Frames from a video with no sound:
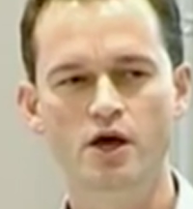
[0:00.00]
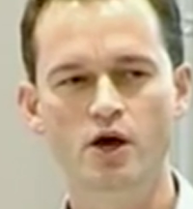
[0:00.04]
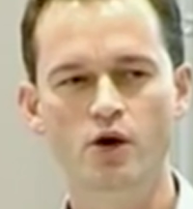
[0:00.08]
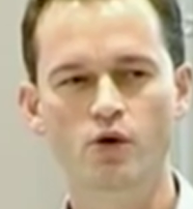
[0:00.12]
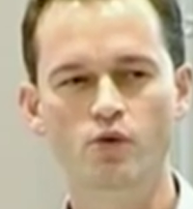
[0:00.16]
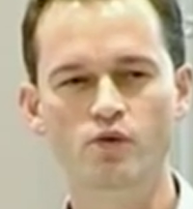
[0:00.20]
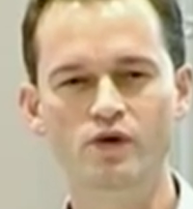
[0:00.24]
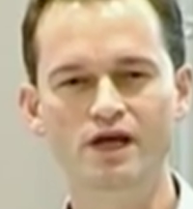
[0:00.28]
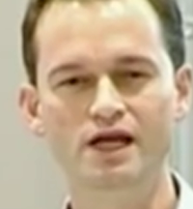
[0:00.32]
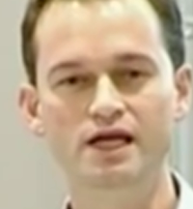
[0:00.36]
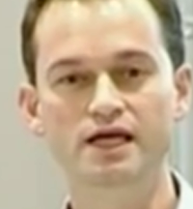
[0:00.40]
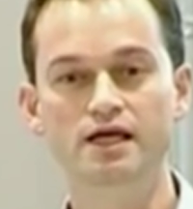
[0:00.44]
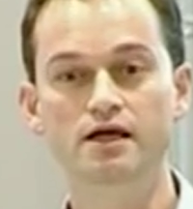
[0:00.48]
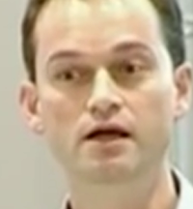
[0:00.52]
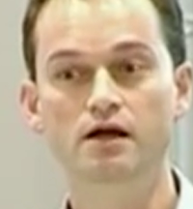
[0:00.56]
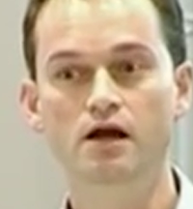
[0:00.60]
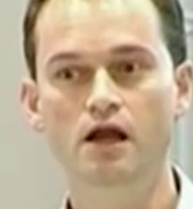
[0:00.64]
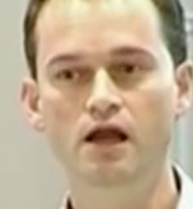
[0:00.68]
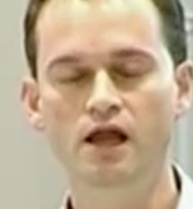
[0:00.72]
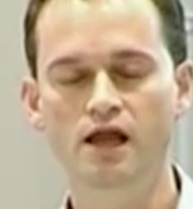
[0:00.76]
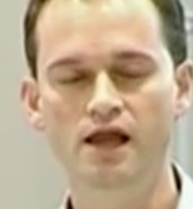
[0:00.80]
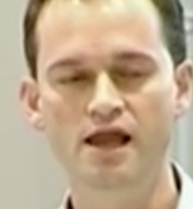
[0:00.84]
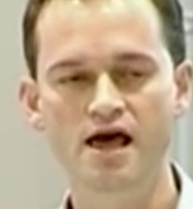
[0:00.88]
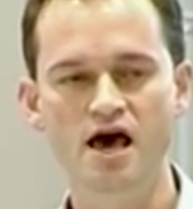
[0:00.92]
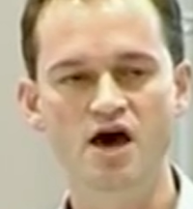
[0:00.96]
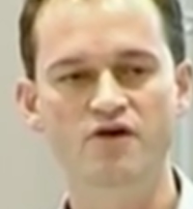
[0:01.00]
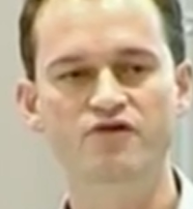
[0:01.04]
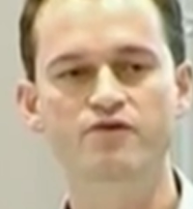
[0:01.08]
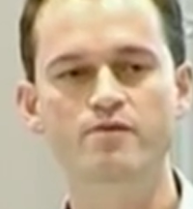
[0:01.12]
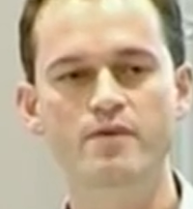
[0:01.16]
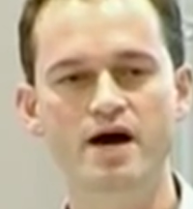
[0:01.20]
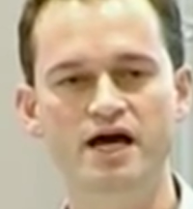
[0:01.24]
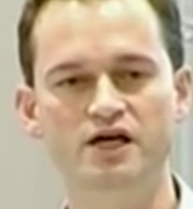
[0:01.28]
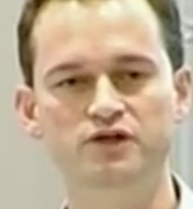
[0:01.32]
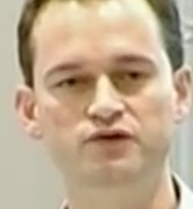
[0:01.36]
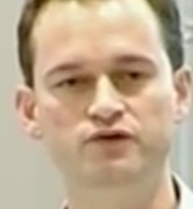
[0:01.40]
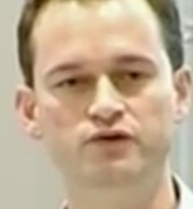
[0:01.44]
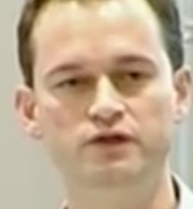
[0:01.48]
really love
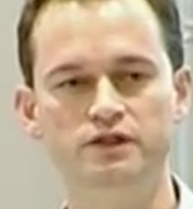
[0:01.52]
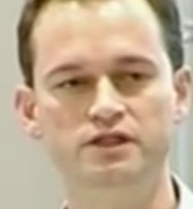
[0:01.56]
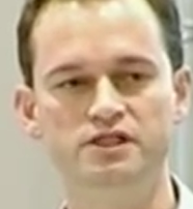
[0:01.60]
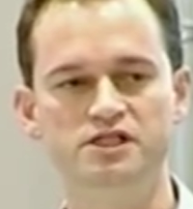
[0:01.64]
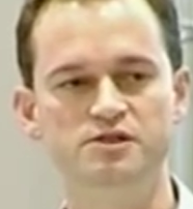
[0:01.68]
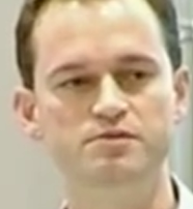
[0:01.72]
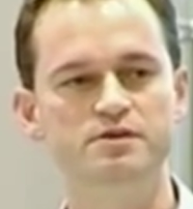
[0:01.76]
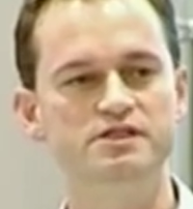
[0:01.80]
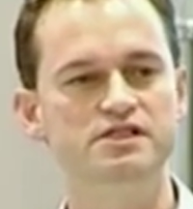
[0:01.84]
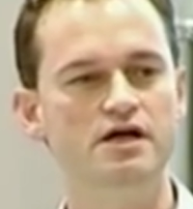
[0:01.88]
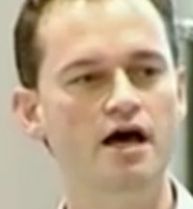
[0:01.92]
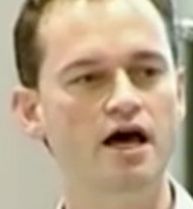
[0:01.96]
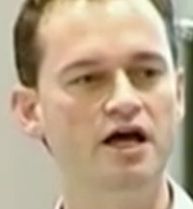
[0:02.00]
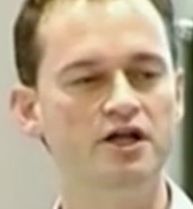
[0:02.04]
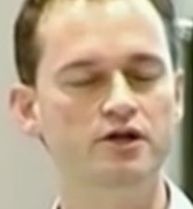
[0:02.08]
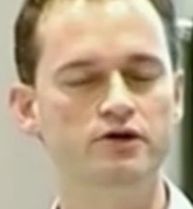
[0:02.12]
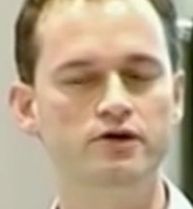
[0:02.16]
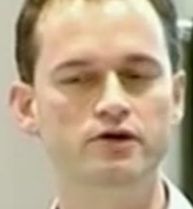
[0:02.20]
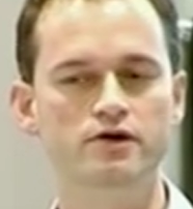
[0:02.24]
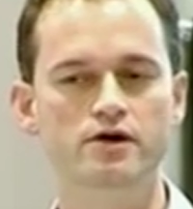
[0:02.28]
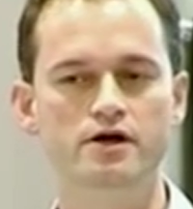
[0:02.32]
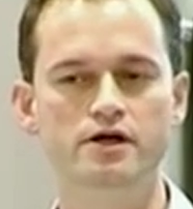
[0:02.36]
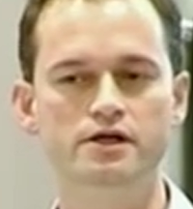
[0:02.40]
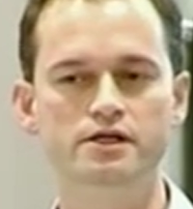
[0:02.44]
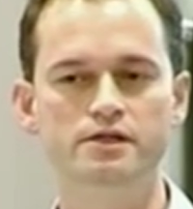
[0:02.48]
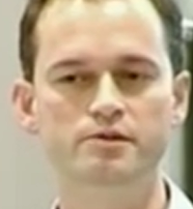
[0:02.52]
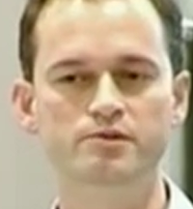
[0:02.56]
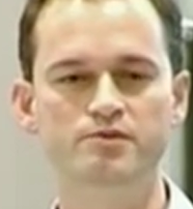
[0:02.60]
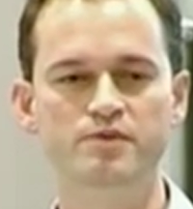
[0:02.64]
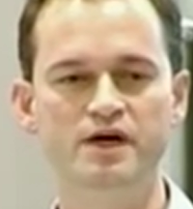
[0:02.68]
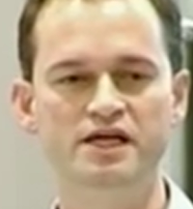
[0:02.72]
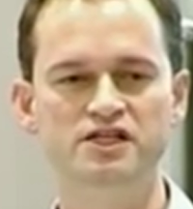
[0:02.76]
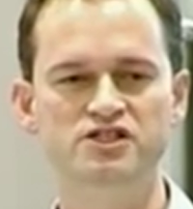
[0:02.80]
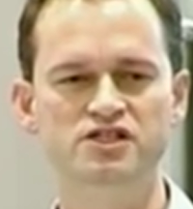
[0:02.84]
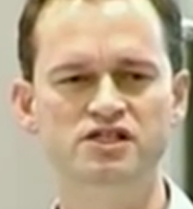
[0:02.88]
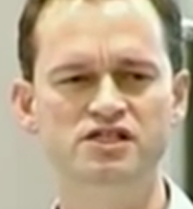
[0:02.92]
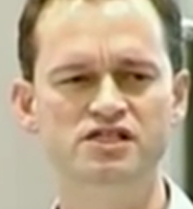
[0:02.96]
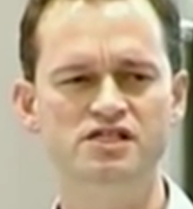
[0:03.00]
mindfulness, but other
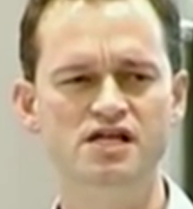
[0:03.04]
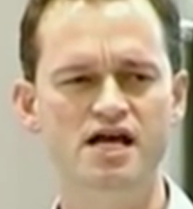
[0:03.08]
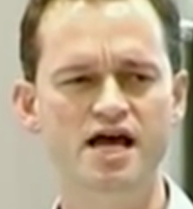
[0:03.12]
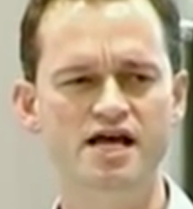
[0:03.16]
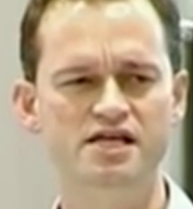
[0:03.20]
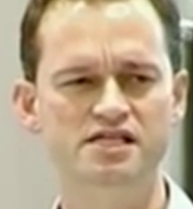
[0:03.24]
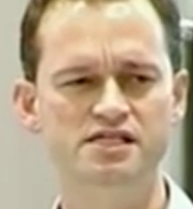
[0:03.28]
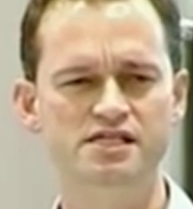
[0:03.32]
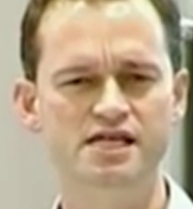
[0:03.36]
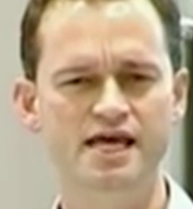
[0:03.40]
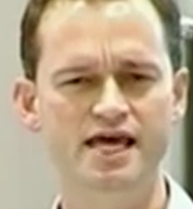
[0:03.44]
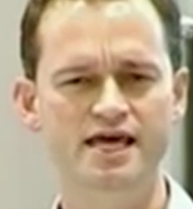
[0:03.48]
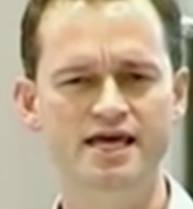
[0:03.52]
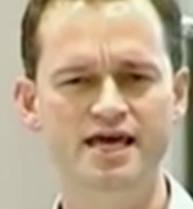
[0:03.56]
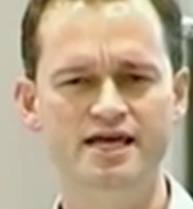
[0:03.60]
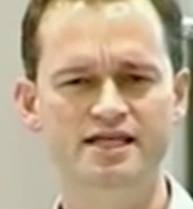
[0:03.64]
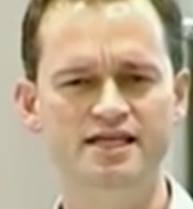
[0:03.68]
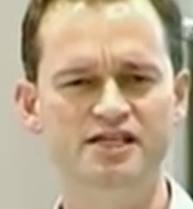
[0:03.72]
patients say, yeah,